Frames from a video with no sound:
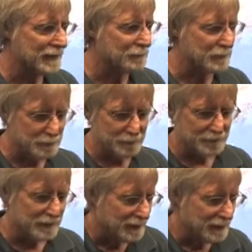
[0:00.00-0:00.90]
And, and we,
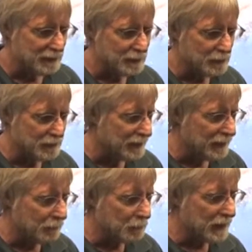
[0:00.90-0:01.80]
you know,
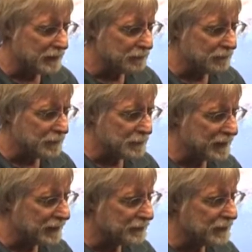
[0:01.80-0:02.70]
what I do for
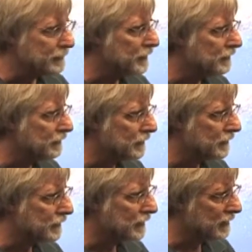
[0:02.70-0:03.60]
my astronomy
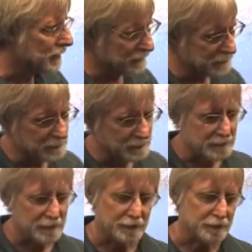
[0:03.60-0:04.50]
students, uh, I teach
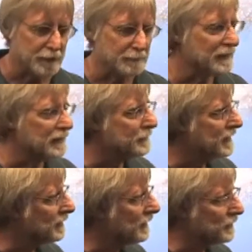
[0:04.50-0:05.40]
Durham astronomy. I love
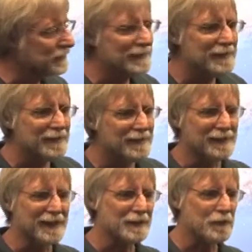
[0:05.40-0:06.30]
my
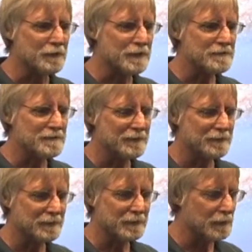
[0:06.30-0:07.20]
class. Uh, I get 300
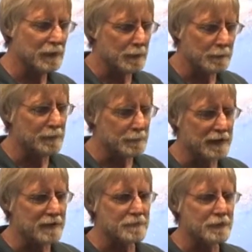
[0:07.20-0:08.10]
or
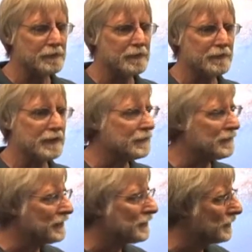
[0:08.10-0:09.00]
about 130 fresh
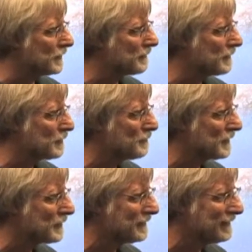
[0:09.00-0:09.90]
faces every
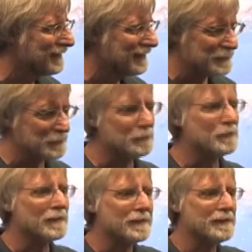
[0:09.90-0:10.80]
semester
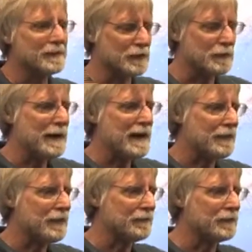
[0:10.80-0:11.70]
to lead on this
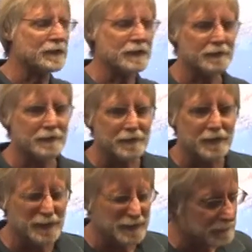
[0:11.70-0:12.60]
path of discovery
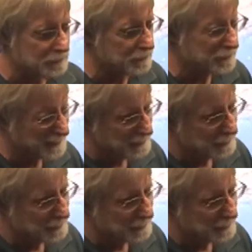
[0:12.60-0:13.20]
throughout the universe.